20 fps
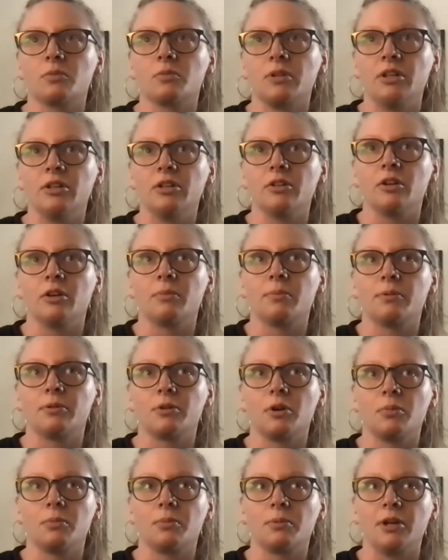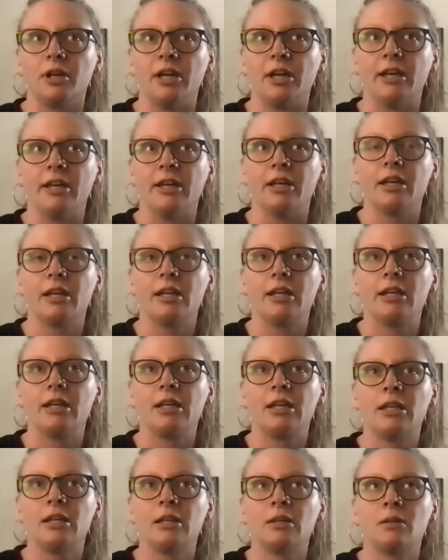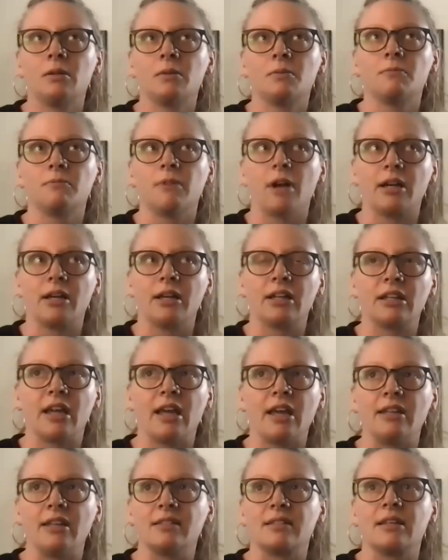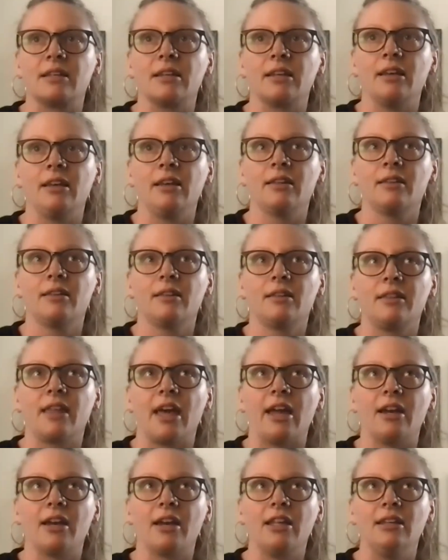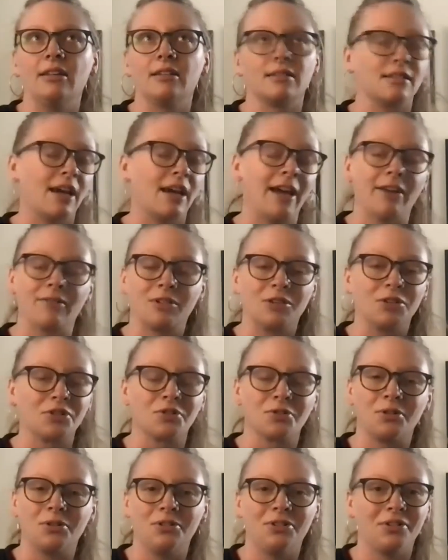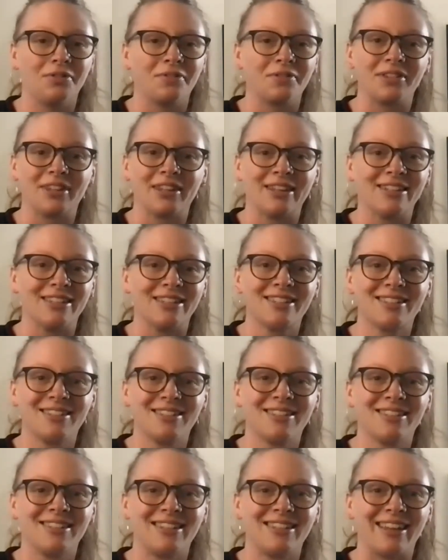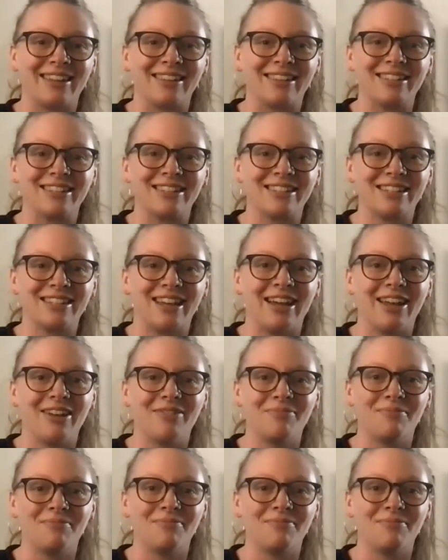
real appropriate recognizing that he does not have control over this at this time.